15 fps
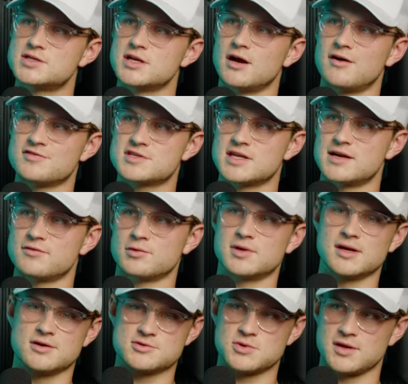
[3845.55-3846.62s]
and all of a sudden everyone
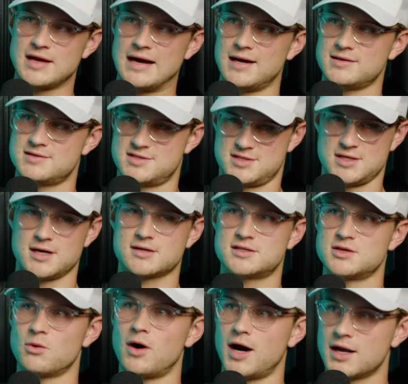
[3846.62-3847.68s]
goes, well, that sucked
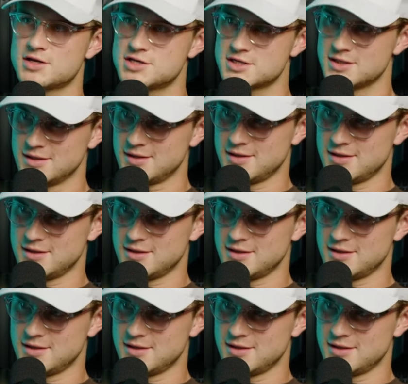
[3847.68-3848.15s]
to watch,